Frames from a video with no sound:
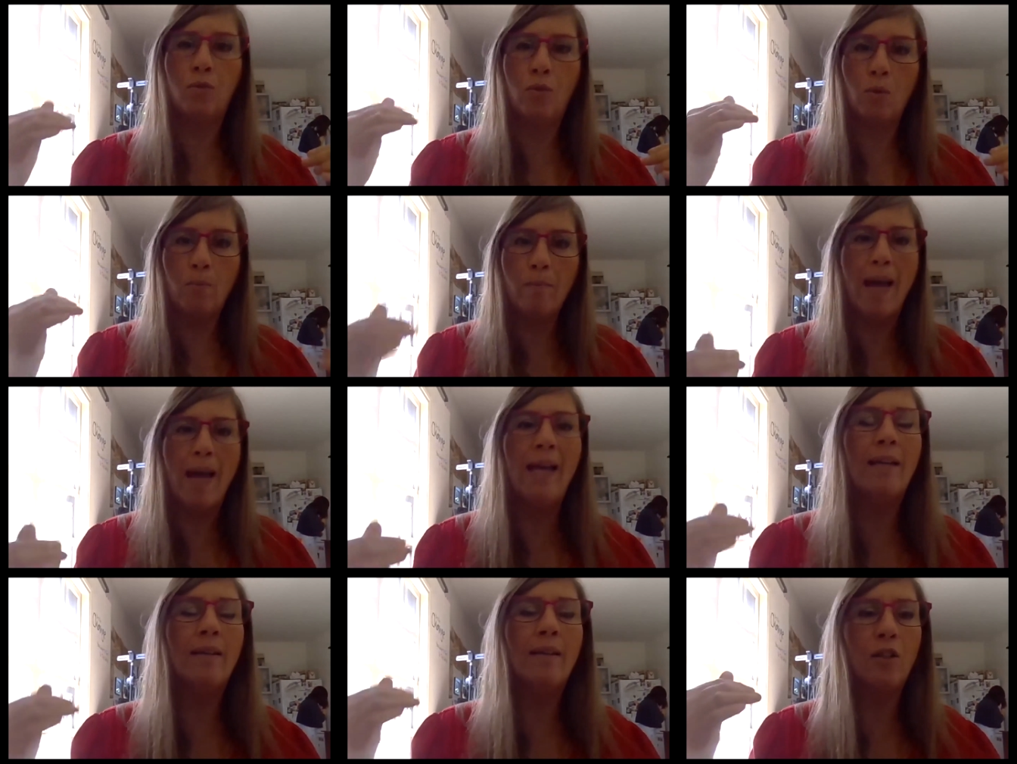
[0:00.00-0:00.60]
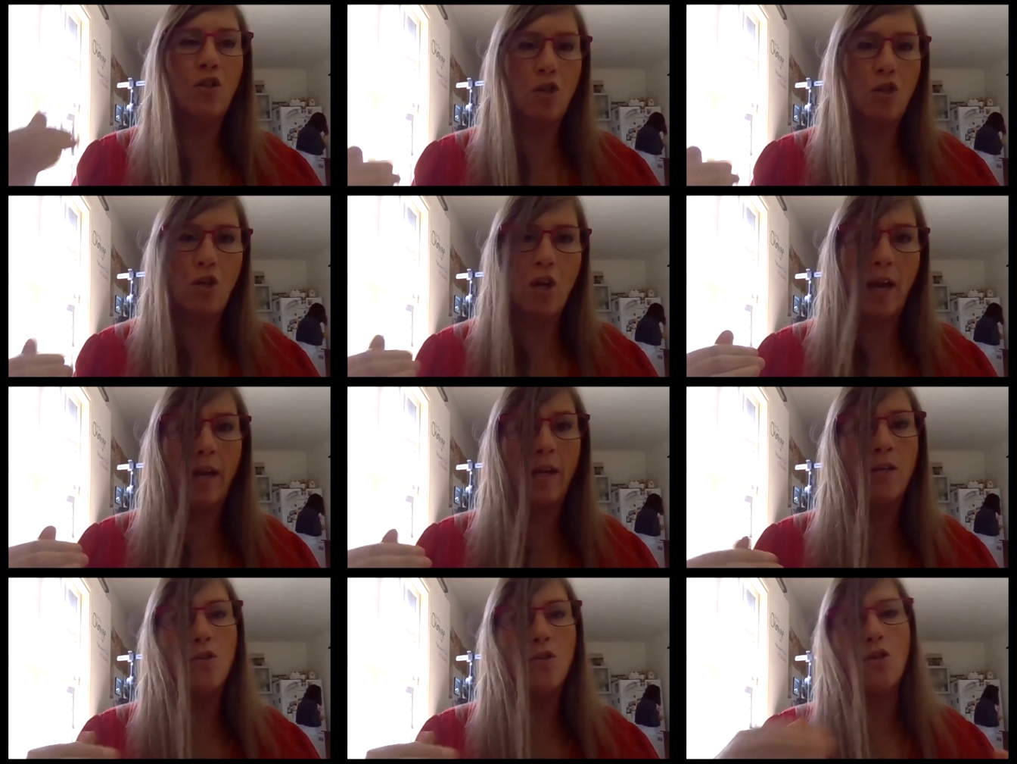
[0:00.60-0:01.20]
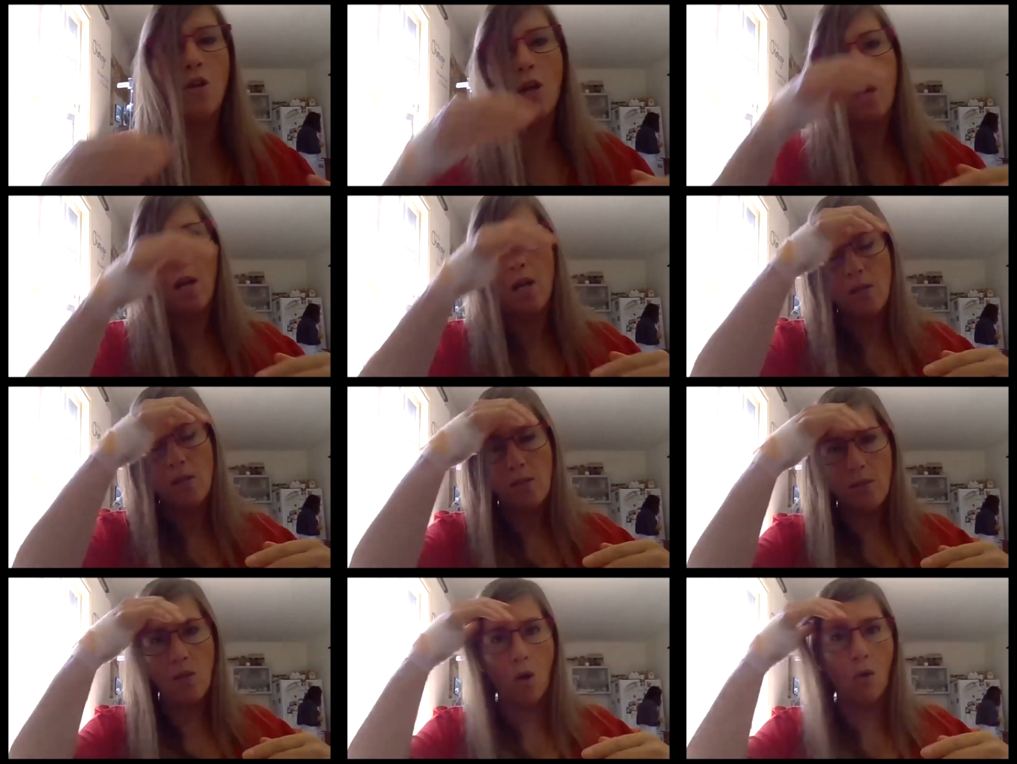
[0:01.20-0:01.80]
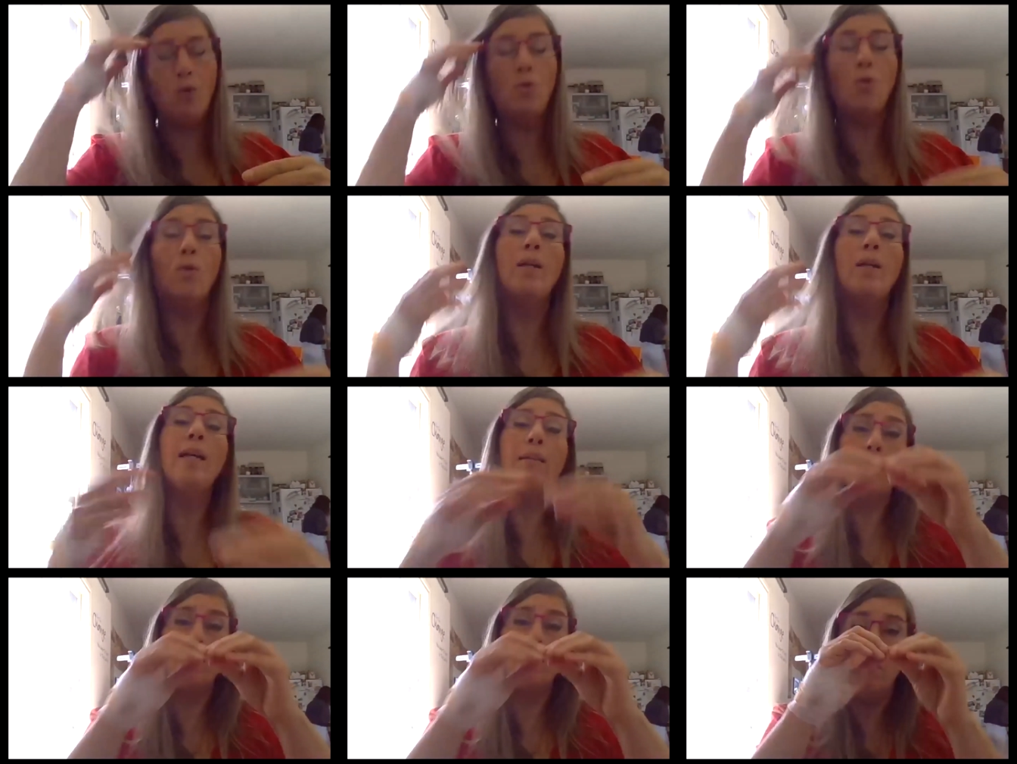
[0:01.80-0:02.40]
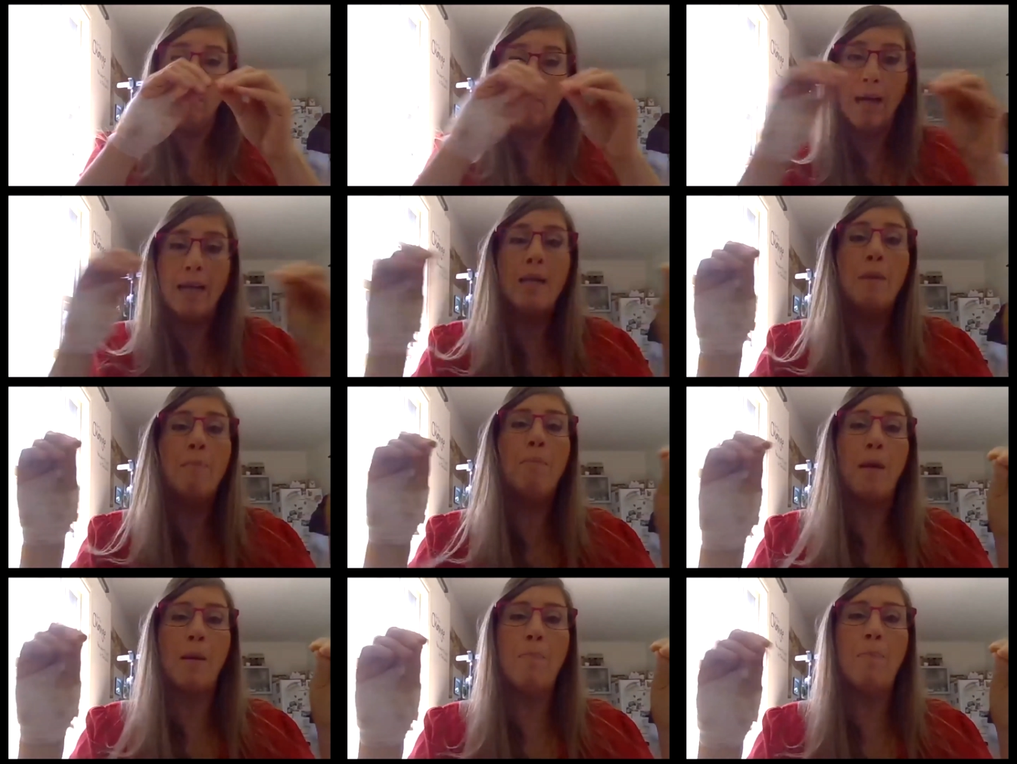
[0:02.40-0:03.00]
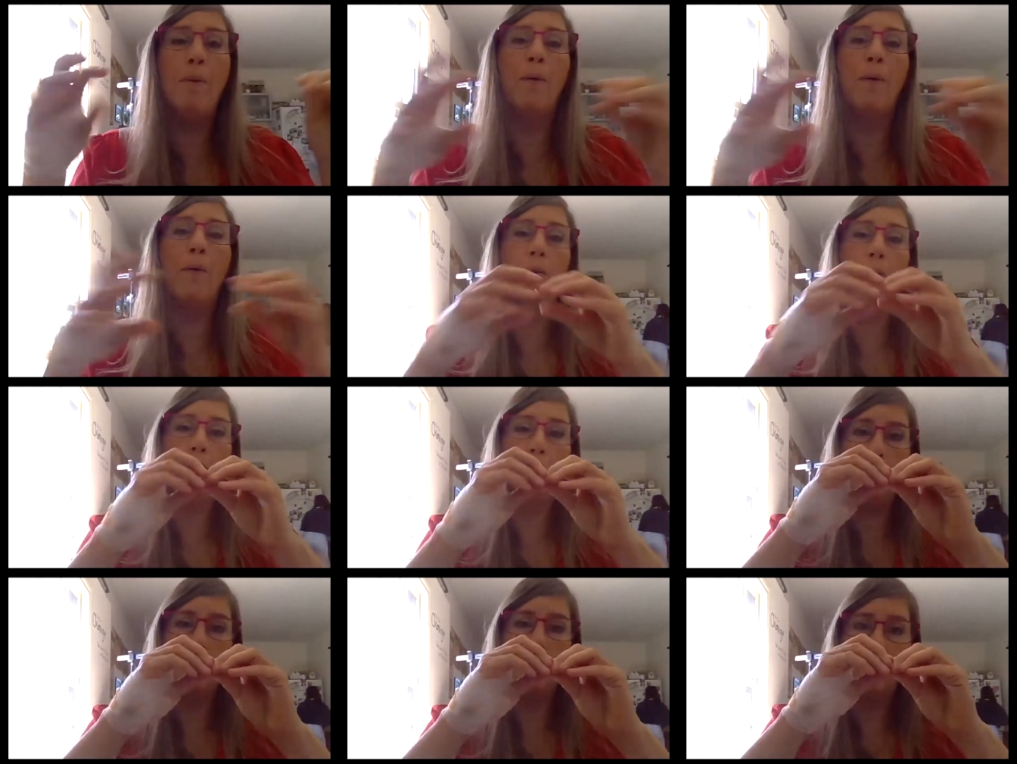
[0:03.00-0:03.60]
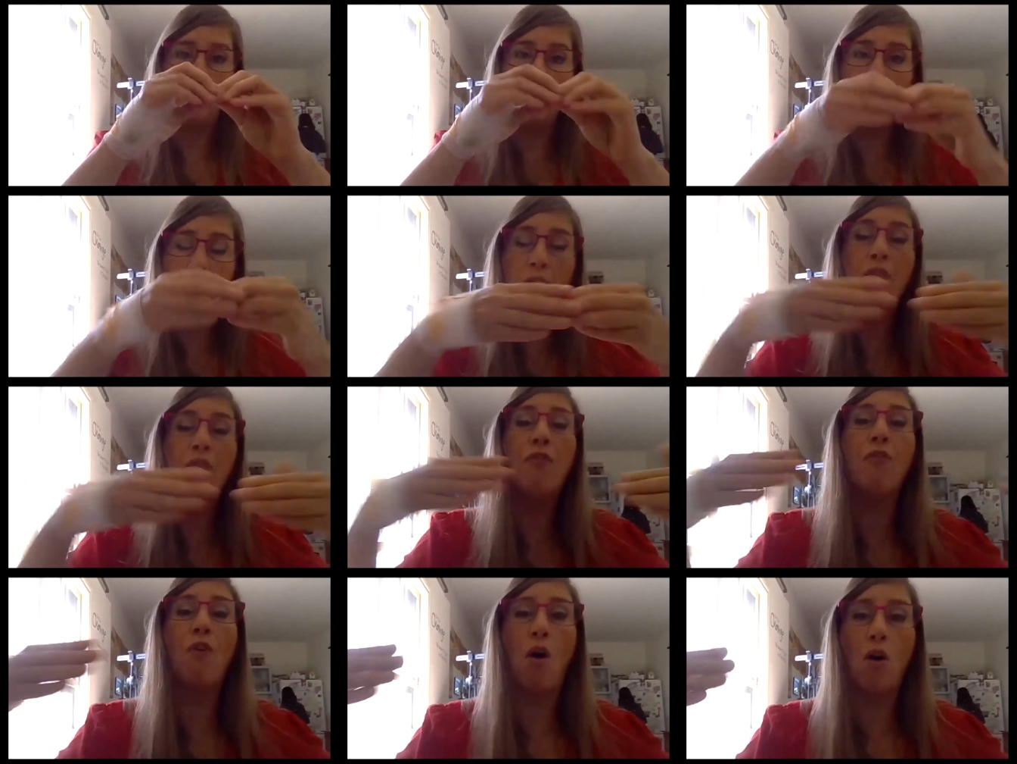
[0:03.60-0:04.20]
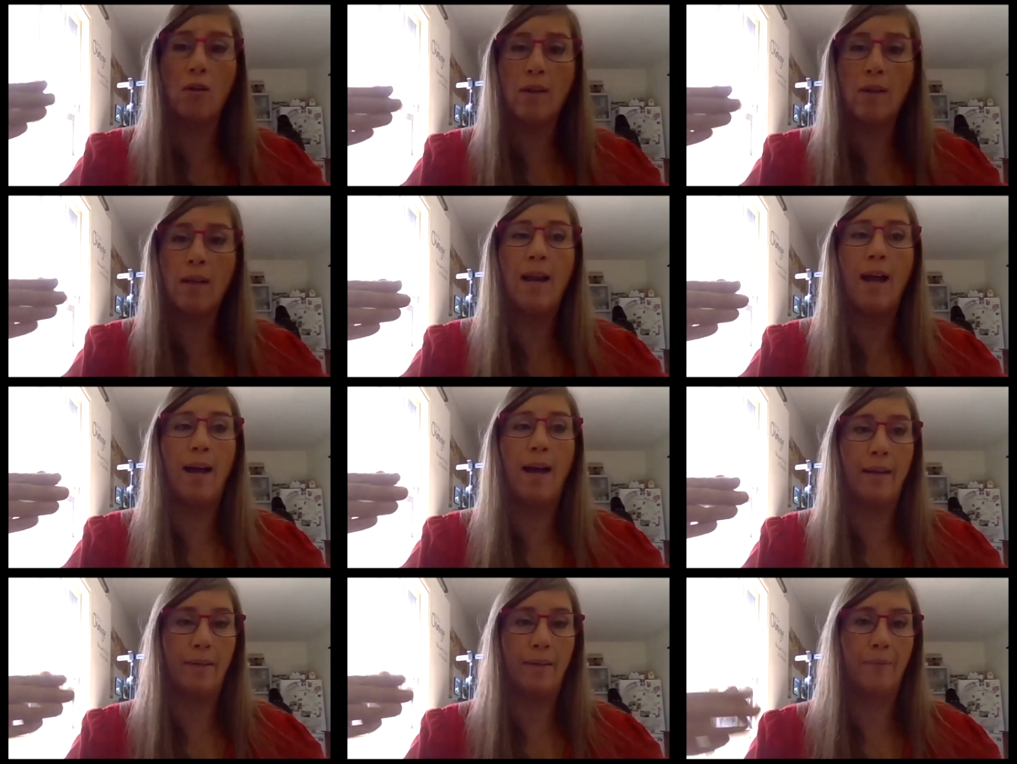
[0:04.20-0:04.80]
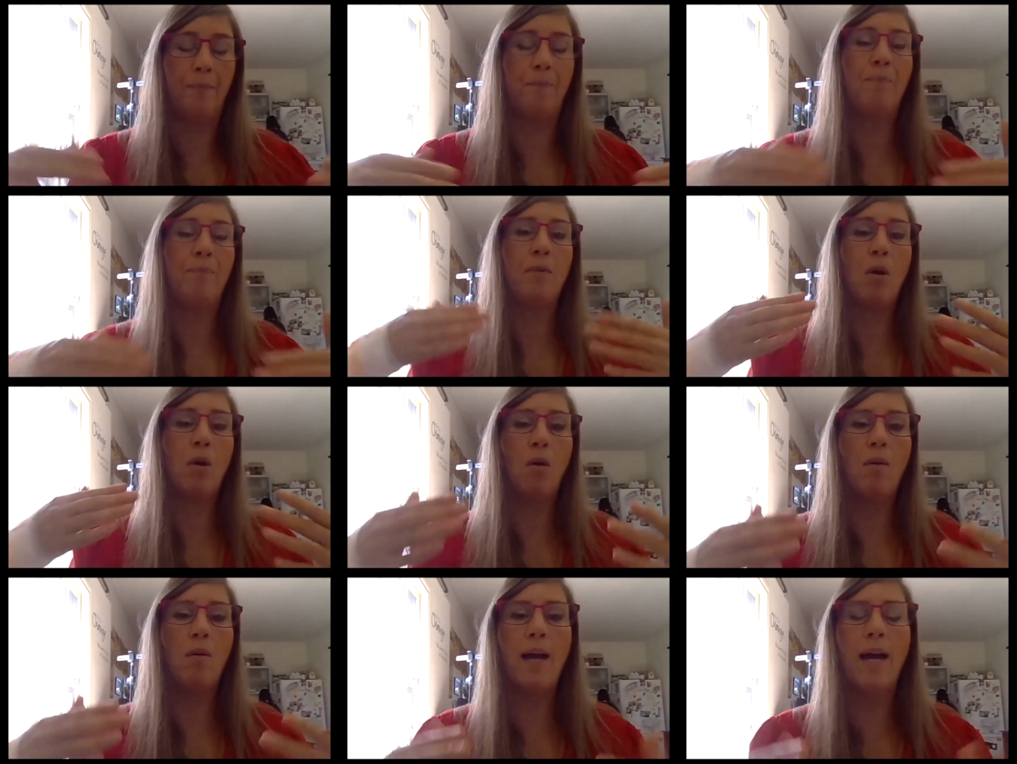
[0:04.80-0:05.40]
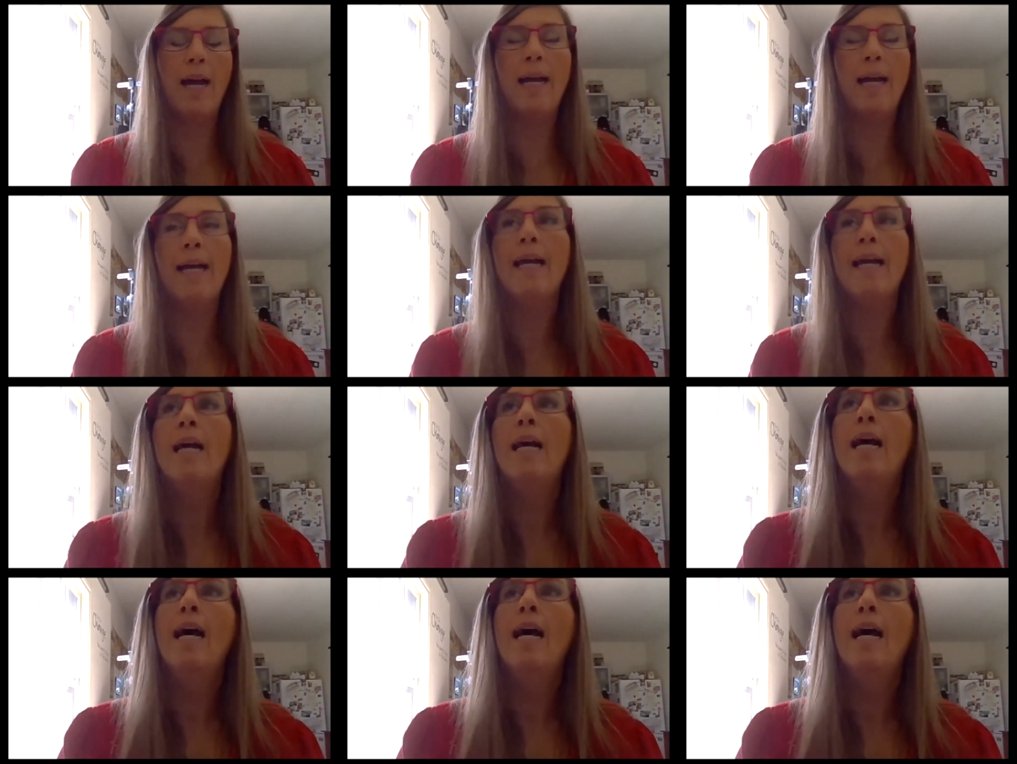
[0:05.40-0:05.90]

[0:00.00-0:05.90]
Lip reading: to make the change. So you need many people in the front line, okay?